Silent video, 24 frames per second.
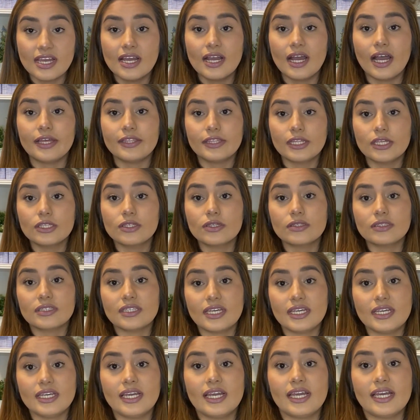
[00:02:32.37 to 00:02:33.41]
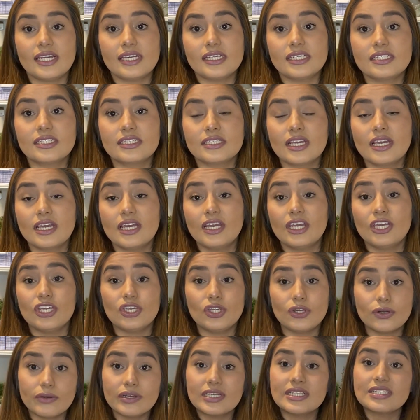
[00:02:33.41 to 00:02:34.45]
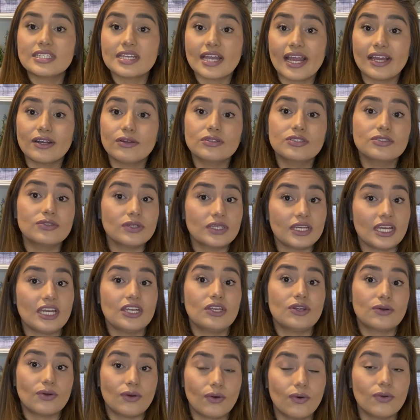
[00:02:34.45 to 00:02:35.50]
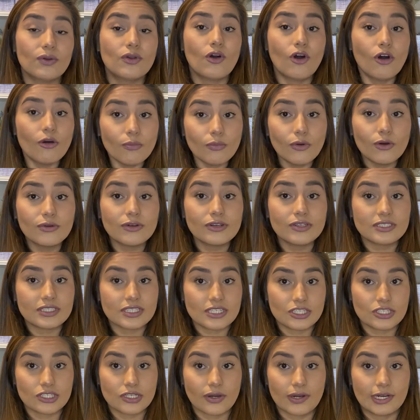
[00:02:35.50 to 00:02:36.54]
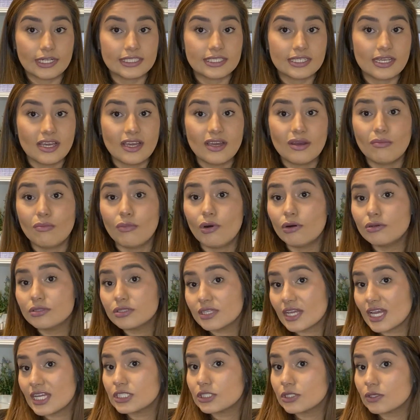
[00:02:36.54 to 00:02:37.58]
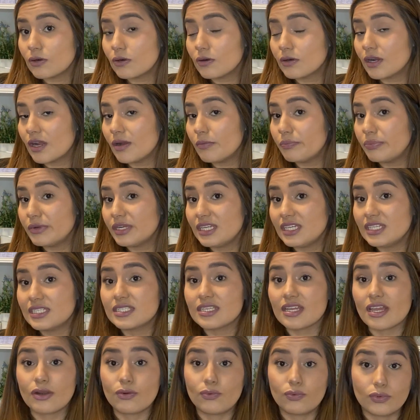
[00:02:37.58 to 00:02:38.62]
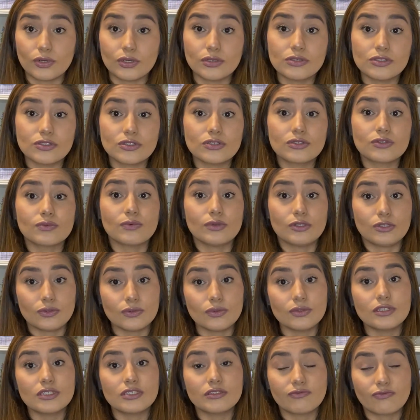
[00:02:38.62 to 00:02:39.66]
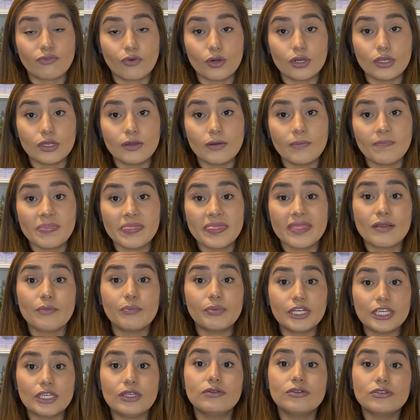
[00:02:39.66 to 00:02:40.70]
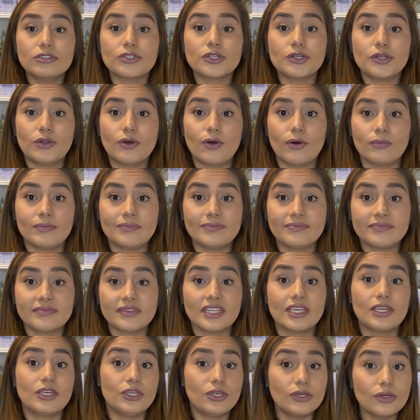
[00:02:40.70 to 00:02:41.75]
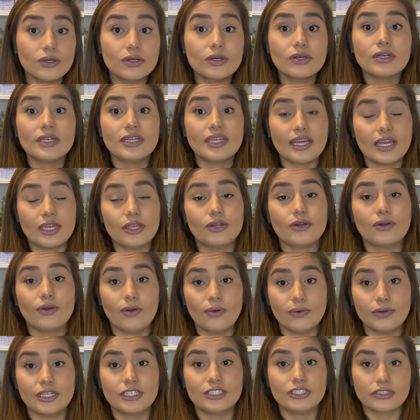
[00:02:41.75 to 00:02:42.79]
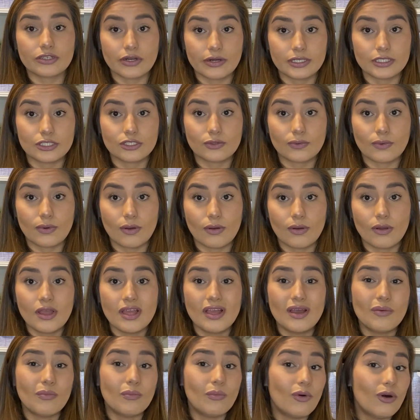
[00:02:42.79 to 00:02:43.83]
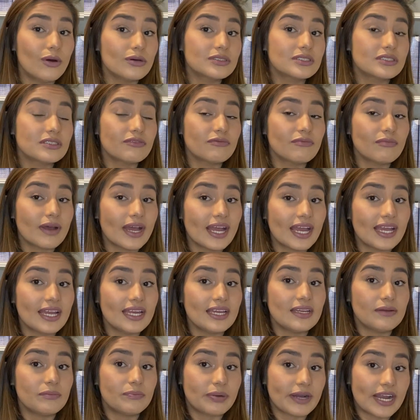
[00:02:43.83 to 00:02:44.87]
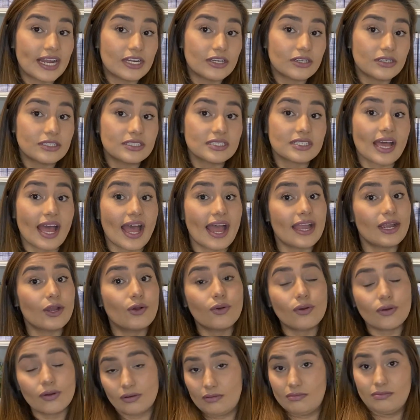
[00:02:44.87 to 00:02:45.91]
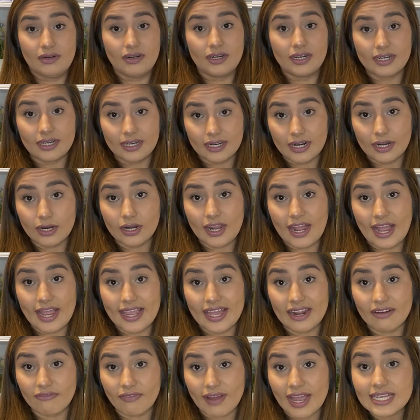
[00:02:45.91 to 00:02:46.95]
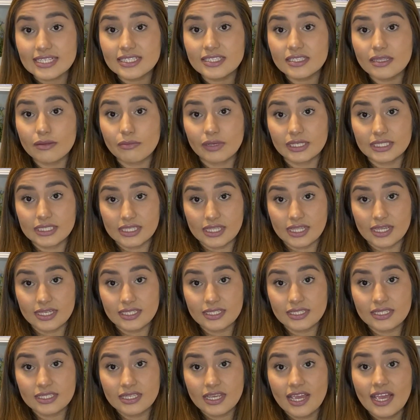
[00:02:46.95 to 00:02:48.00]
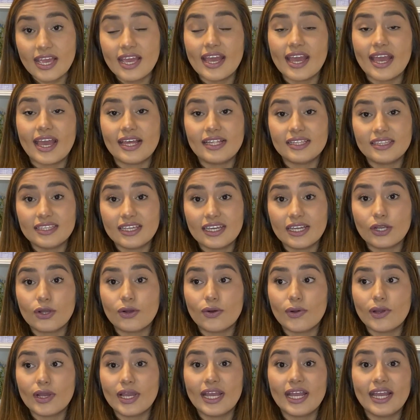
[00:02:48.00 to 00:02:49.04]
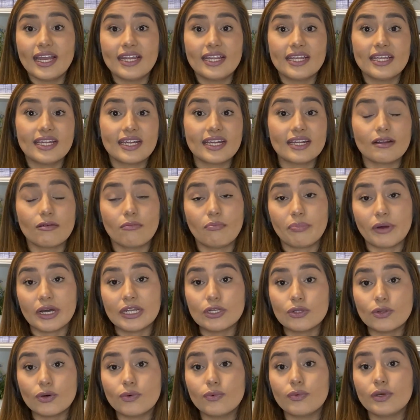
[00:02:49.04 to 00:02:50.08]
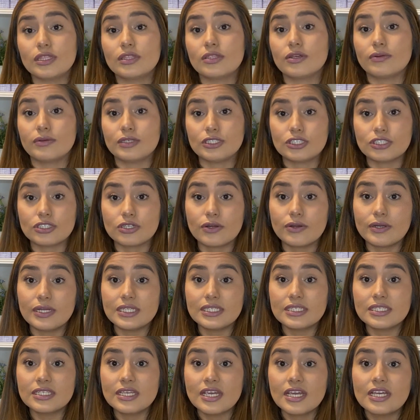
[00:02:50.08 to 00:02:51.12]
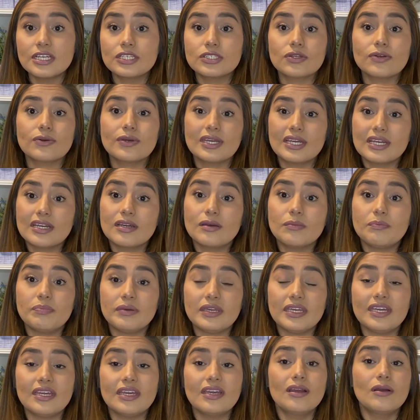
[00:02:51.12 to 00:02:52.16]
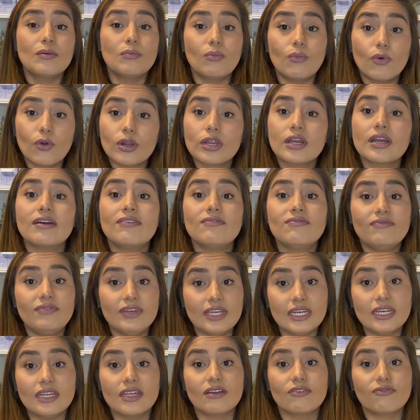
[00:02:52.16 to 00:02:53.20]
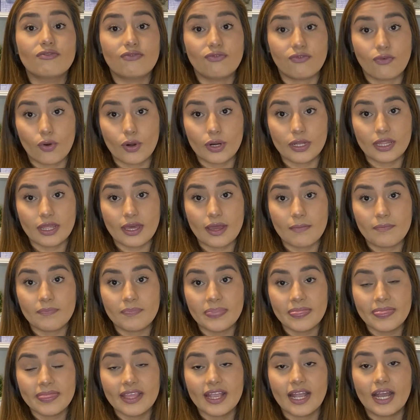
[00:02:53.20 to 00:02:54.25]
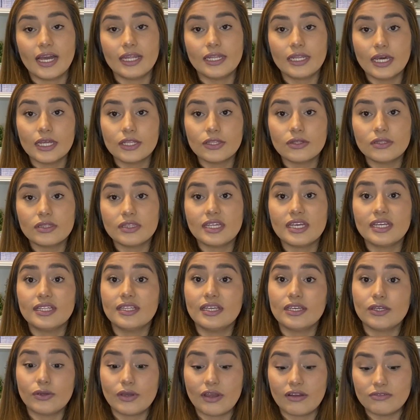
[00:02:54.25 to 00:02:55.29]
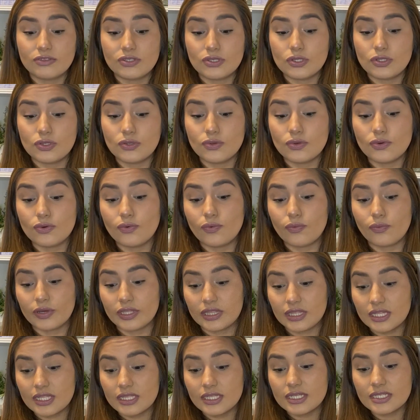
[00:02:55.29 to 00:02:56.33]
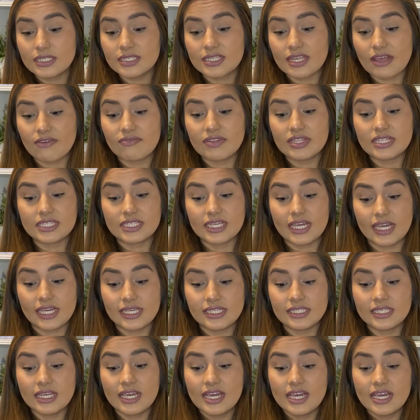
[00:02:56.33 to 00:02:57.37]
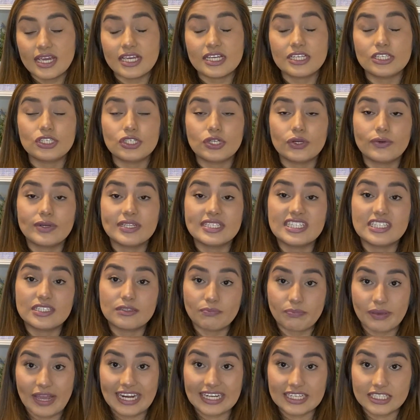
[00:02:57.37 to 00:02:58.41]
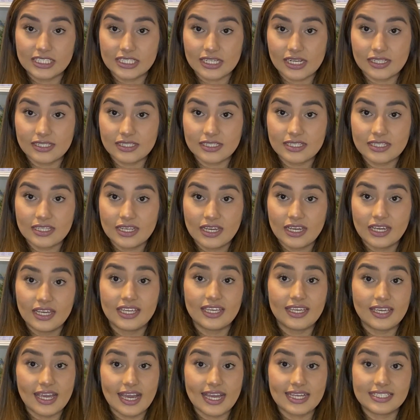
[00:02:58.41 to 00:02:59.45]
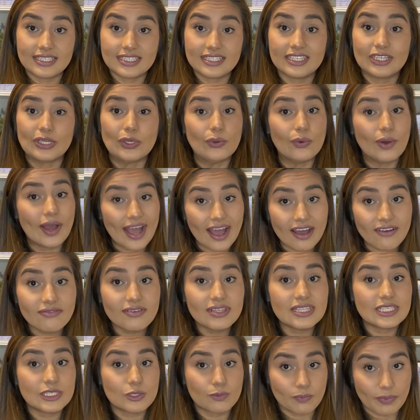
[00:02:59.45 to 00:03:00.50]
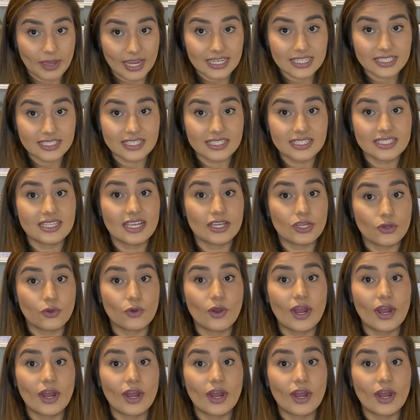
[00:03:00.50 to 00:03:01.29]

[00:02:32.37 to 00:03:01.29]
Another thing is you're entitled to get your own homeowner's insurance. Most escrow companies and realtors will do this for you, but you should know you could get your own insurance quote. Most of my buyers, I advise them as this, and they go ahead and get a bundle with their insurance so it could be more convenient for them. Another thing that you have to do within the 7 days is your inspections. Yes, you have inspections that you